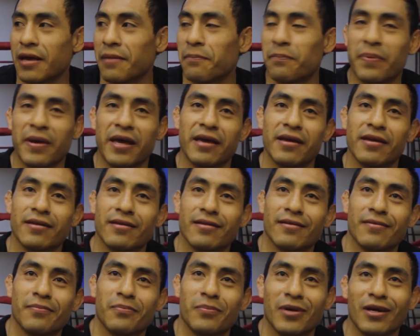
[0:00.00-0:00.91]
and
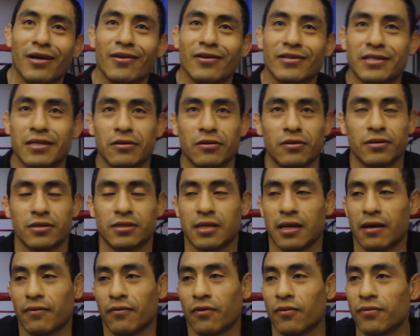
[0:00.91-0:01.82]
paying bills and all that
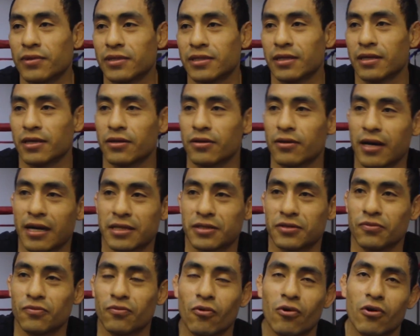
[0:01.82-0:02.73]
stuff, obviously you
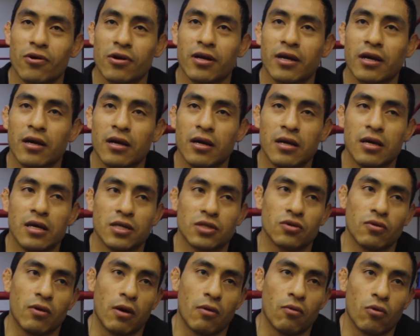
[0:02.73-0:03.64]
have to work.
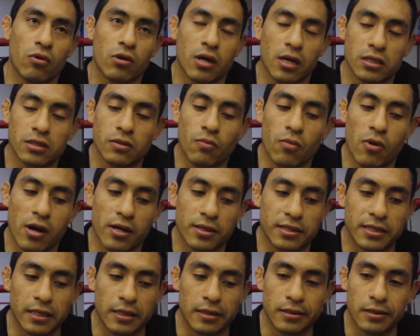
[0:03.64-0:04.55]
So I work as a
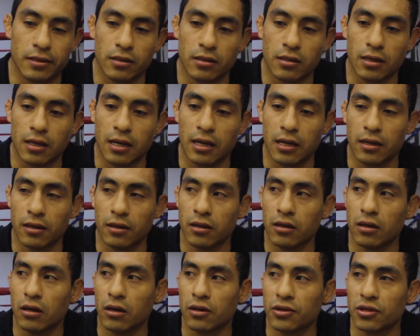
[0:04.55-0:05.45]
bartender
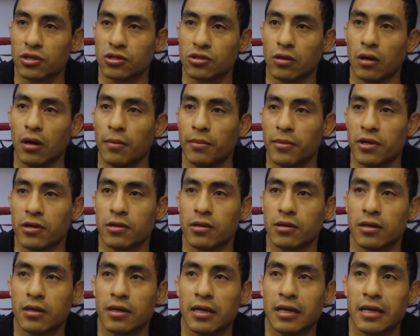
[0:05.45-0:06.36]
on the
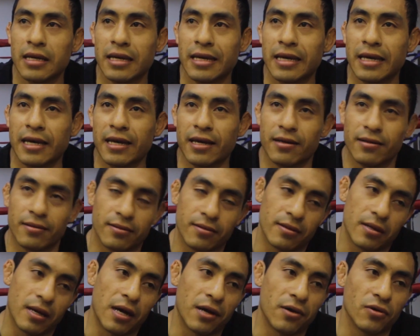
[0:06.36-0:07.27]
summer,
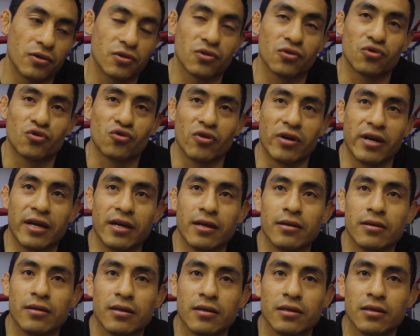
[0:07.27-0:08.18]
and I also
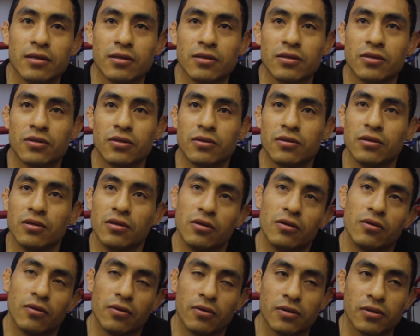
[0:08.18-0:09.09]
train,
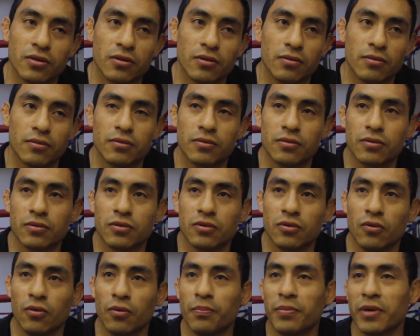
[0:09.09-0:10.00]
you know,
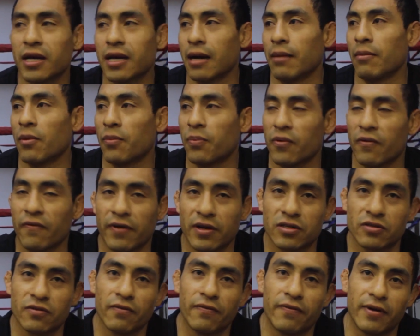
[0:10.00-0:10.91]
to become a
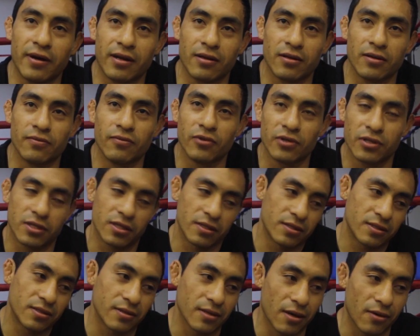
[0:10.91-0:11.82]
professional fighter, which
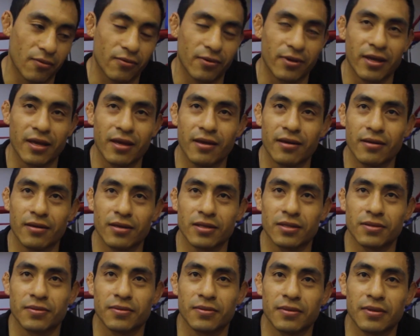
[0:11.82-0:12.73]
is already
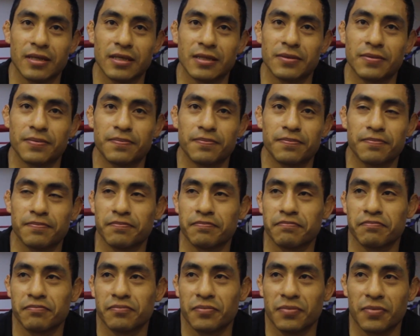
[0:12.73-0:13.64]

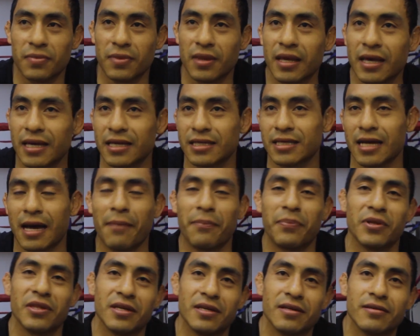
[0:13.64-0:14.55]
is
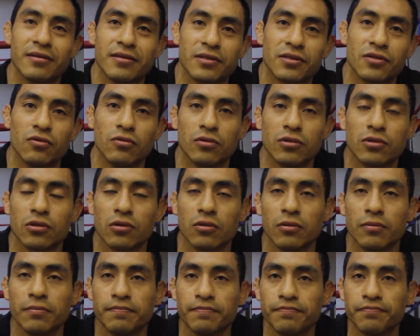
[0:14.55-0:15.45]
happening soon, so.